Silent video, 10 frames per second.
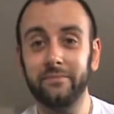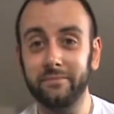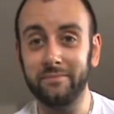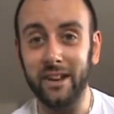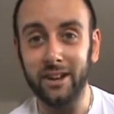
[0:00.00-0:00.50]

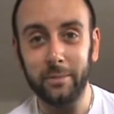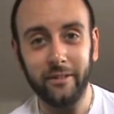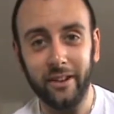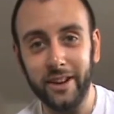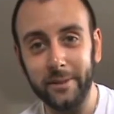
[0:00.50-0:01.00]
you heard me
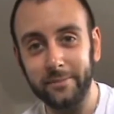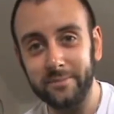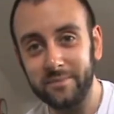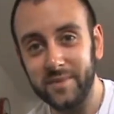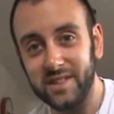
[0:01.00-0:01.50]
right.
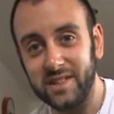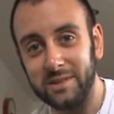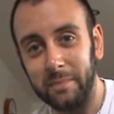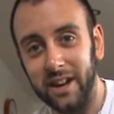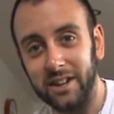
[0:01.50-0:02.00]

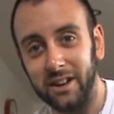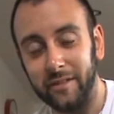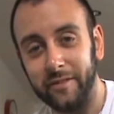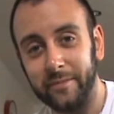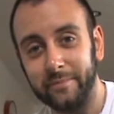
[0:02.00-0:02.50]

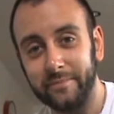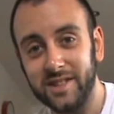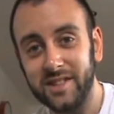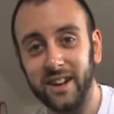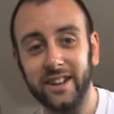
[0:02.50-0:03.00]
Smirnoff
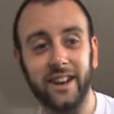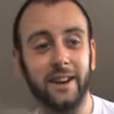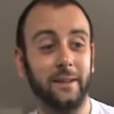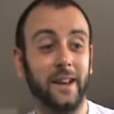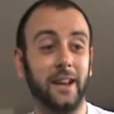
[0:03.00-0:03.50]

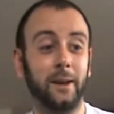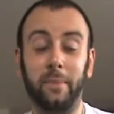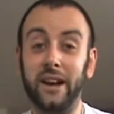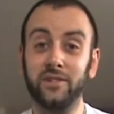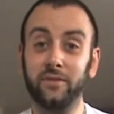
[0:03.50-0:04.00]
cider.
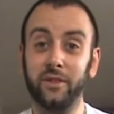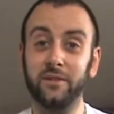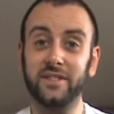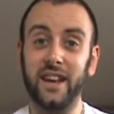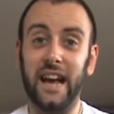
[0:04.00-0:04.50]

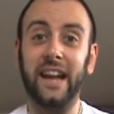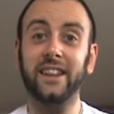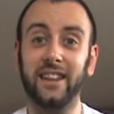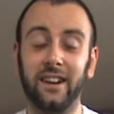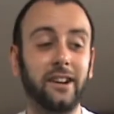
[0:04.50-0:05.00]
Passionfruit and
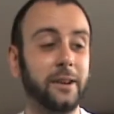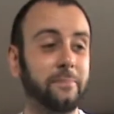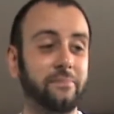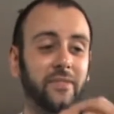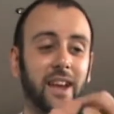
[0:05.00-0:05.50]

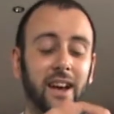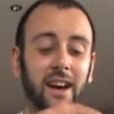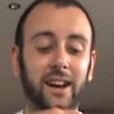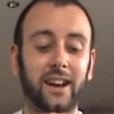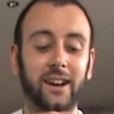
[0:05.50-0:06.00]
lime.
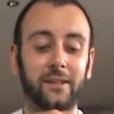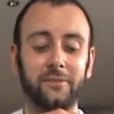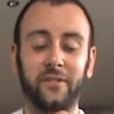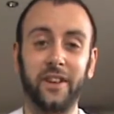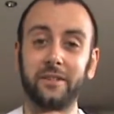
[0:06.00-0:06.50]

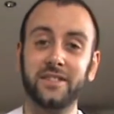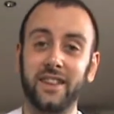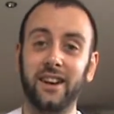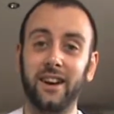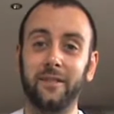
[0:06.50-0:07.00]
For those
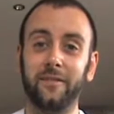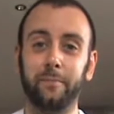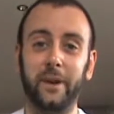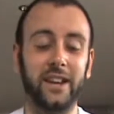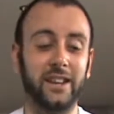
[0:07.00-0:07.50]
that have
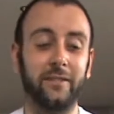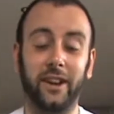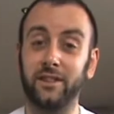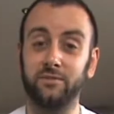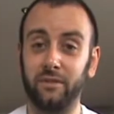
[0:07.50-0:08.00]
been living
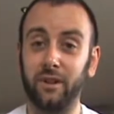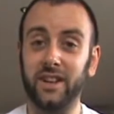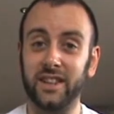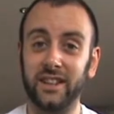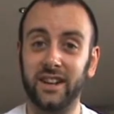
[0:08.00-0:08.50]
under a
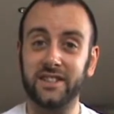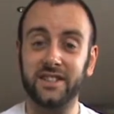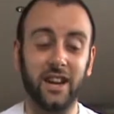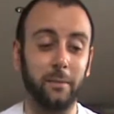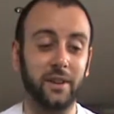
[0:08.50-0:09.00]
rock the last
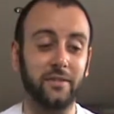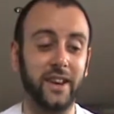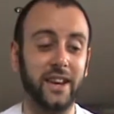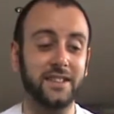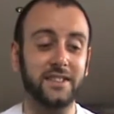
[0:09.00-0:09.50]
couple of
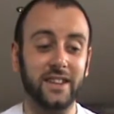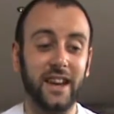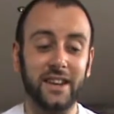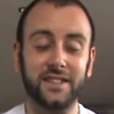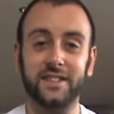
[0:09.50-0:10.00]
years,
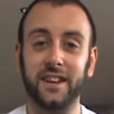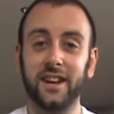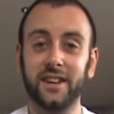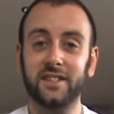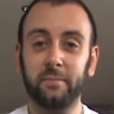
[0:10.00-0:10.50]
yes,
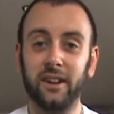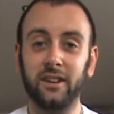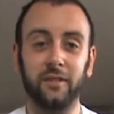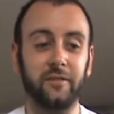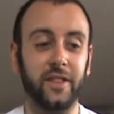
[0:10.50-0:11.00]

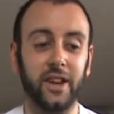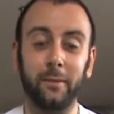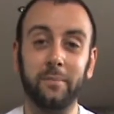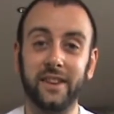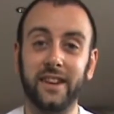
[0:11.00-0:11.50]
Smirnoff, the
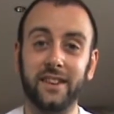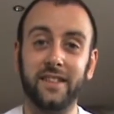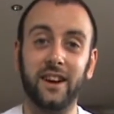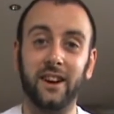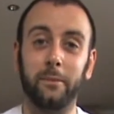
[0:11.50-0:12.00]
company
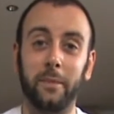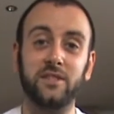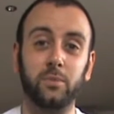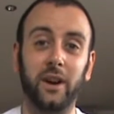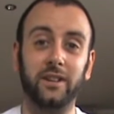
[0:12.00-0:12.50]
that are
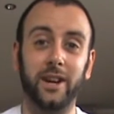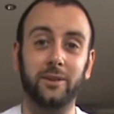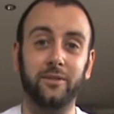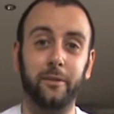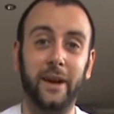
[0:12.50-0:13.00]
most well known
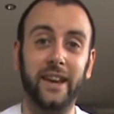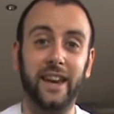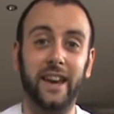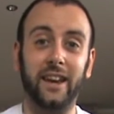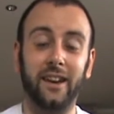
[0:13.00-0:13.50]
for
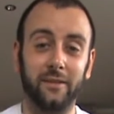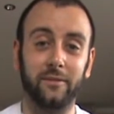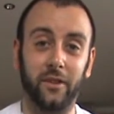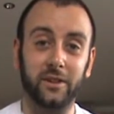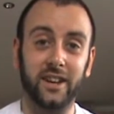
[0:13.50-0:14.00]
making
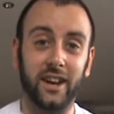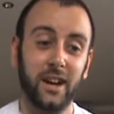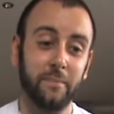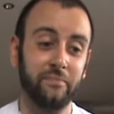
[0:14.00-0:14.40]
vodka,